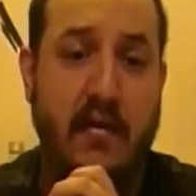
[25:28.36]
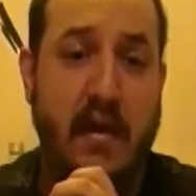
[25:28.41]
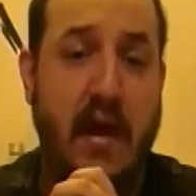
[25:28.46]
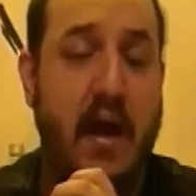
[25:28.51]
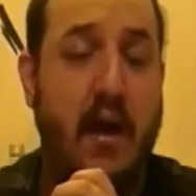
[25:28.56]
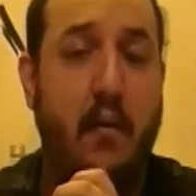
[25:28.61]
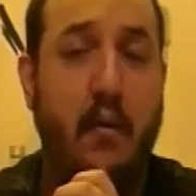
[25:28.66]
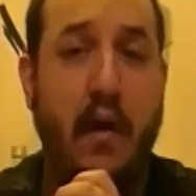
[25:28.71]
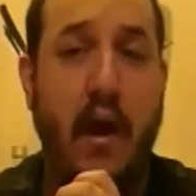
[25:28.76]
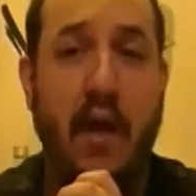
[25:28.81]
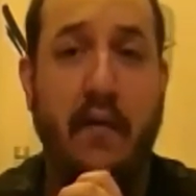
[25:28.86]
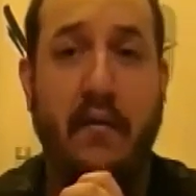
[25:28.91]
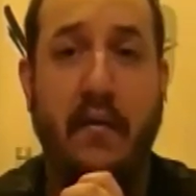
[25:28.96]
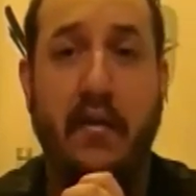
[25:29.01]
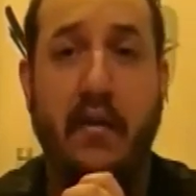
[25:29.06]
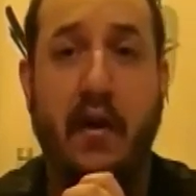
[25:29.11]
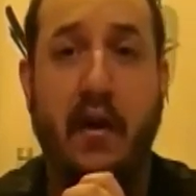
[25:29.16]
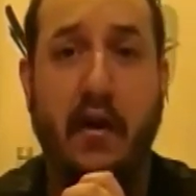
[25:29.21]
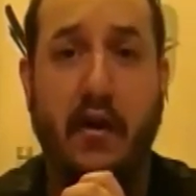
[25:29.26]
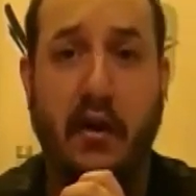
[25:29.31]
now we're
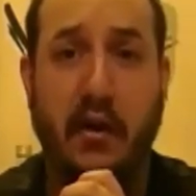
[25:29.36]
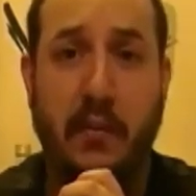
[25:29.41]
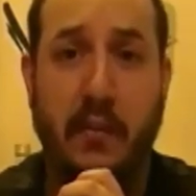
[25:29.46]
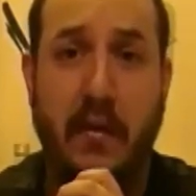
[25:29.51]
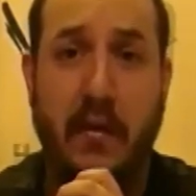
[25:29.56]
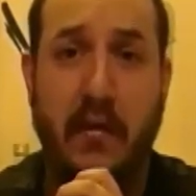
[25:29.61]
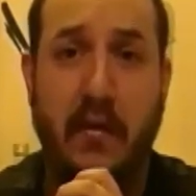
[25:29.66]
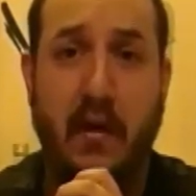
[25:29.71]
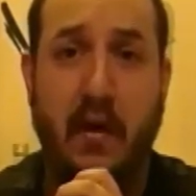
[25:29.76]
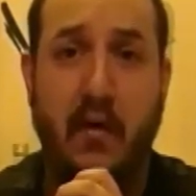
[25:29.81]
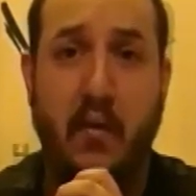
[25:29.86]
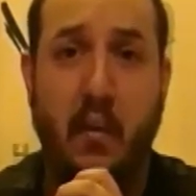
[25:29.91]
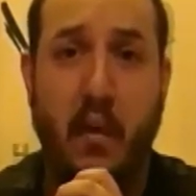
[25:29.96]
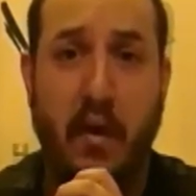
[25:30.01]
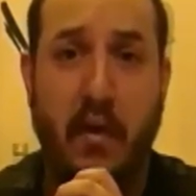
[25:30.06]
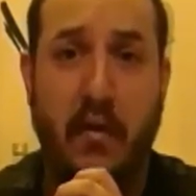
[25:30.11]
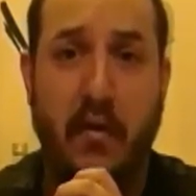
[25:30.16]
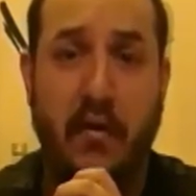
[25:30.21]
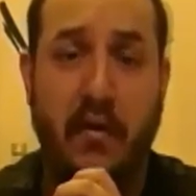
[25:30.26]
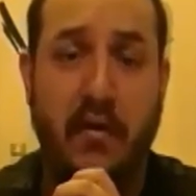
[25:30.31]
having the argument on
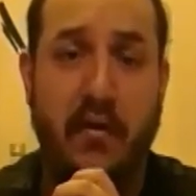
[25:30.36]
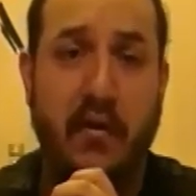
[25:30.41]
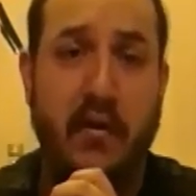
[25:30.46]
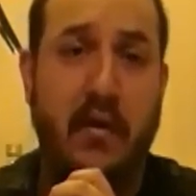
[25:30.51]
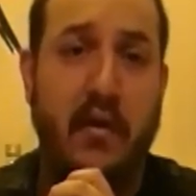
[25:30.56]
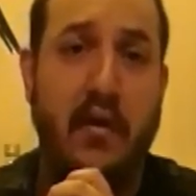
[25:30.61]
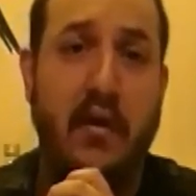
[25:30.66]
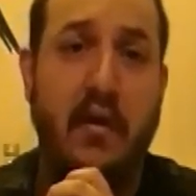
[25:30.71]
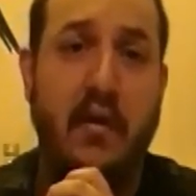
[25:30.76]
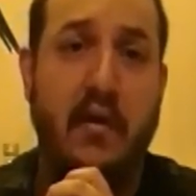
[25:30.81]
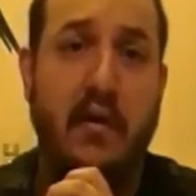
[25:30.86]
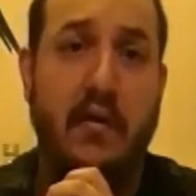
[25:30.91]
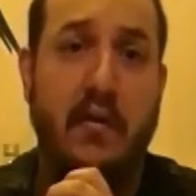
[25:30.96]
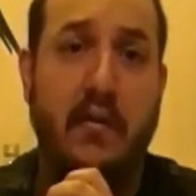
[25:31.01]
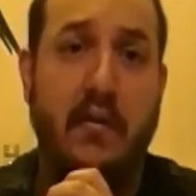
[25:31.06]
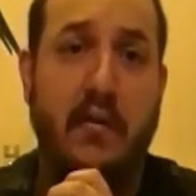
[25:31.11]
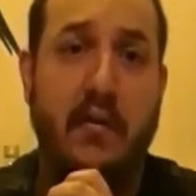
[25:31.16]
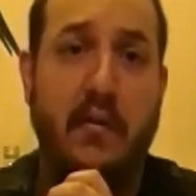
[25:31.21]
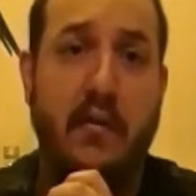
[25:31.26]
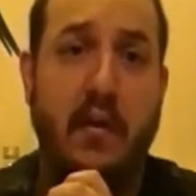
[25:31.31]
whether
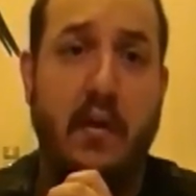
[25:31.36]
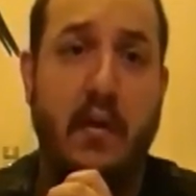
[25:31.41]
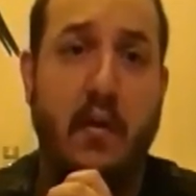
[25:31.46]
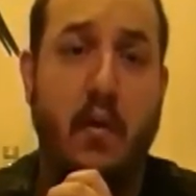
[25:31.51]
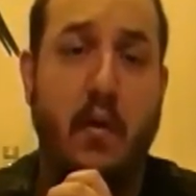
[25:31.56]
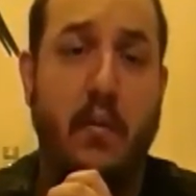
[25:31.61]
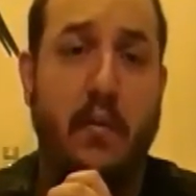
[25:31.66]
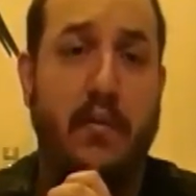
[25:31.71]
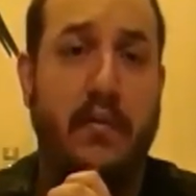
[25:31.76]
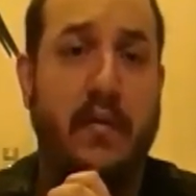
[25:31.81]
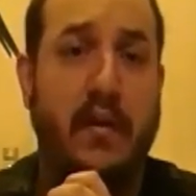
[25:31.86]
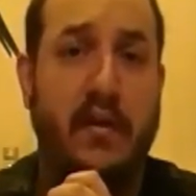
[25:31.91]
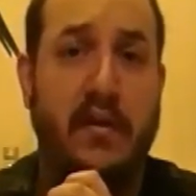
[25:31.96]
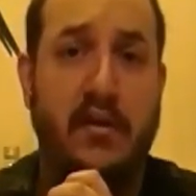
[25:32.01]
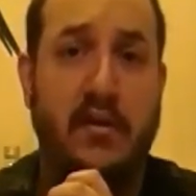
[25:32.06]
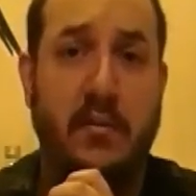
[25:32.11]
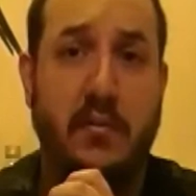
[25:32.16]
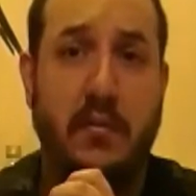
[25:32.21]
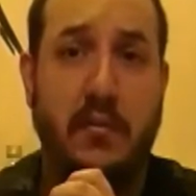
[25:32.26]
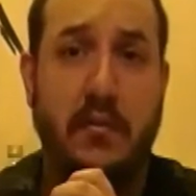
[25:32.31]
uh,
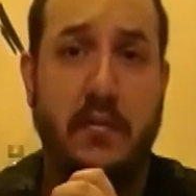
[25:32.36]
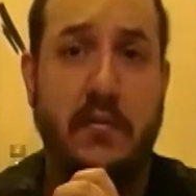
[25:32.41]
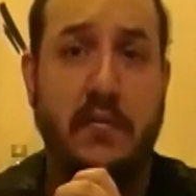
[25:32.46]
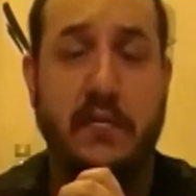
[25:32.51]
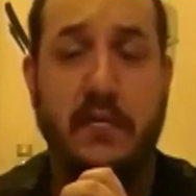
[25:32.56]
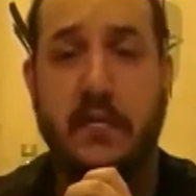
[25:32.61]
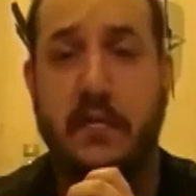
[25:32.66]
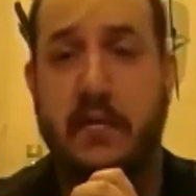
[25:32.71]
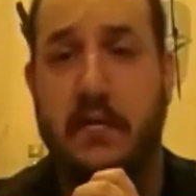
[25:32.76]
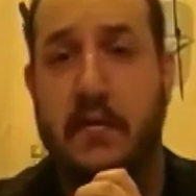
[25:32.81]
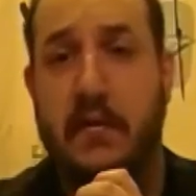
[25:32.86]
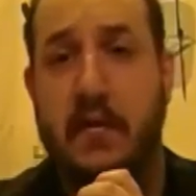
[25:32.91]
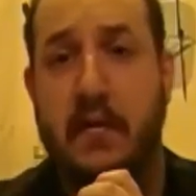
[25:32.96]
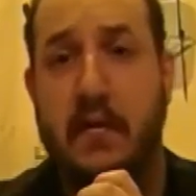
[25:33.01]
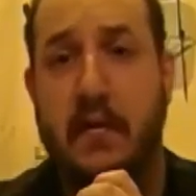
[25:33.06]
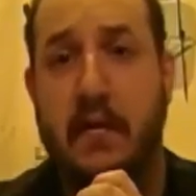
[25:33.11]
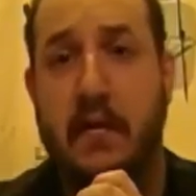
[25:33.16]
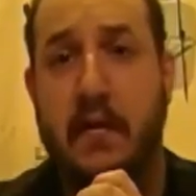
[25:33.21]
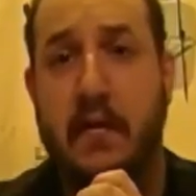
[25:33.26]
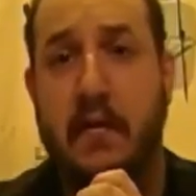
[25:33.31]
homosexuals
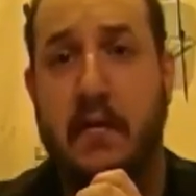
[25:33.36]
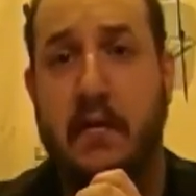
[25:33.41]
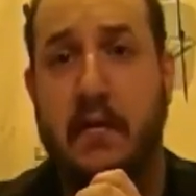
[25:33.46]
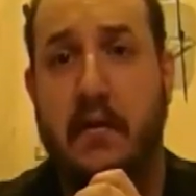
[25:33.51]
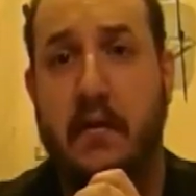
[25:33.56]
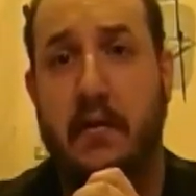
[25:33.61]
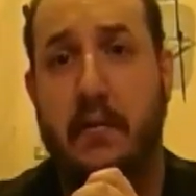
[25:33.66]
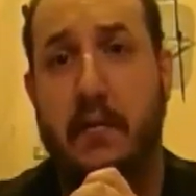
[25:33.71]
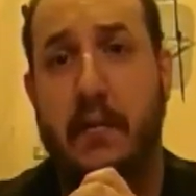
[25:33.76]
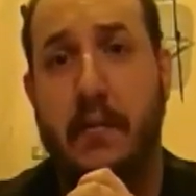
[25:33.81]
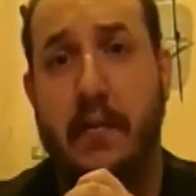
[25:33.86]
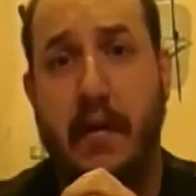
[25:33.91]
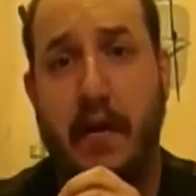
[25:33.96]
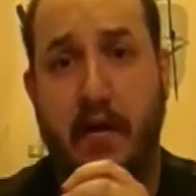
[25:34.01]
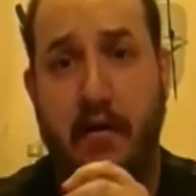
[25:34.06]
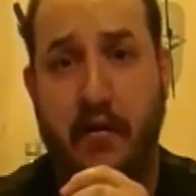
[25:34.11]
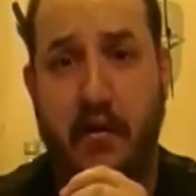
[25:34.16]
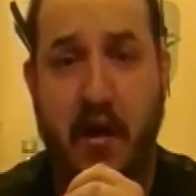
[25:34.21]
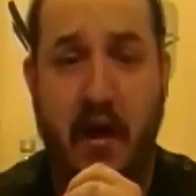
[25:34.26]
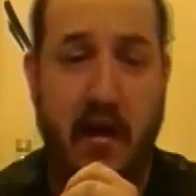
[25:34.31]
could be
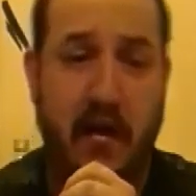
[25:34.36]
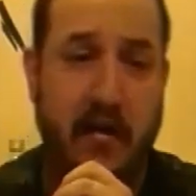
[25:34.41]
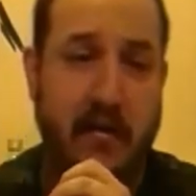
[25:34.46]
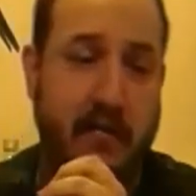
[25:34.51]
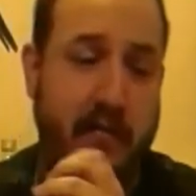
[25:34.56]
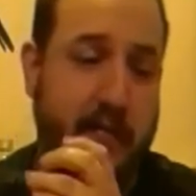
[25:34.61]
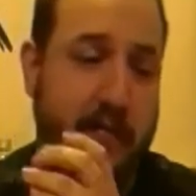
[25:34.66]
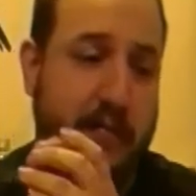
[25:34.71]
married or not.